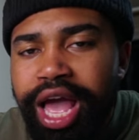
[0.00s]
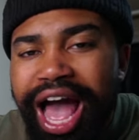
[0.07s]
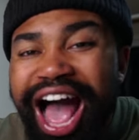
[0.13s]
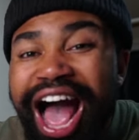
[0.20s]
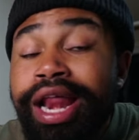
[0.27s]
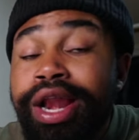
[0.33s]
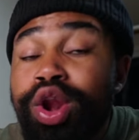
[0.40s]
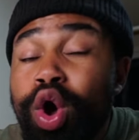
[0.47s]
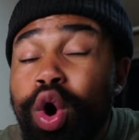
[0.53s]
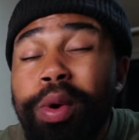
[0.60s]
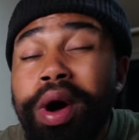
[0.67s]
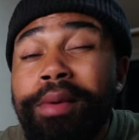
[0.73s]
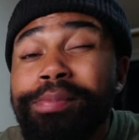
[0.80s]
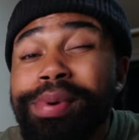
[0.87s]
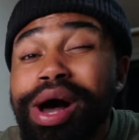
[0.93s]
I know
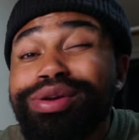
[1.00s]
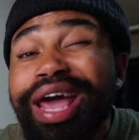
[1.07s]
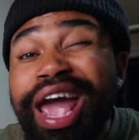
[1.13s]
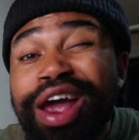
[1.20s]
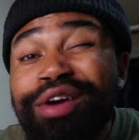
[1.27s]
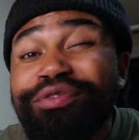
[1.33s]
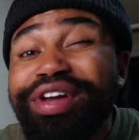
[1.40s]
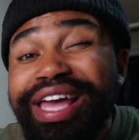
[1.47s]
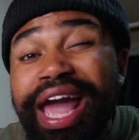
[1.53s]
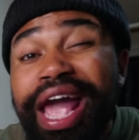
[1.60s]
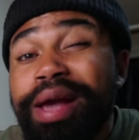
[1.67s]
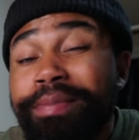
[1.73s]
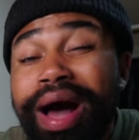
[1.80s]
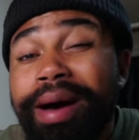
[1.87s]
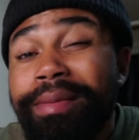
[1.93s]
about every
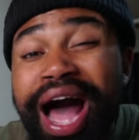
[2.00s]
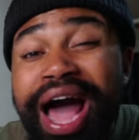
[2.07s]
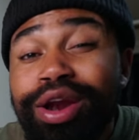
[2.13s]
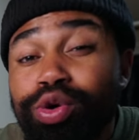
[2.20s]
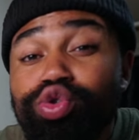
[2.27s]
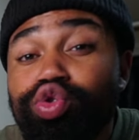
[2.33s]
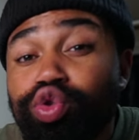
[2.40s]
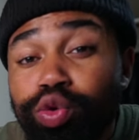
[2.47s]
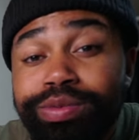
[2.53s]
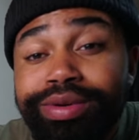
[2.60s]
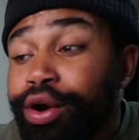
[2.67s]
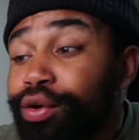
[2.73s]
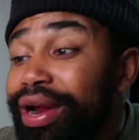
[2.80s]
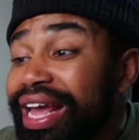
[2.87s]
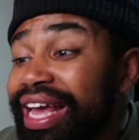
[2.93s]
K-pop idol group
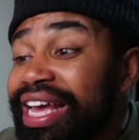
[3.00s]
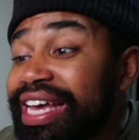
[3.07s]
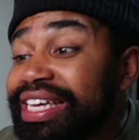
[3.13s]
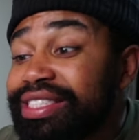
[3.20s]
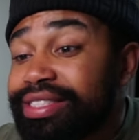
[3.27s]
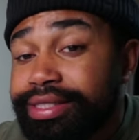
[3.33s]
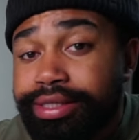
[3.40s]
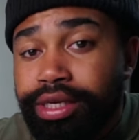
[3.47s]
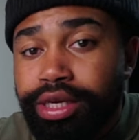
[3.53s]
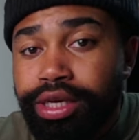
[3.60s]
there is.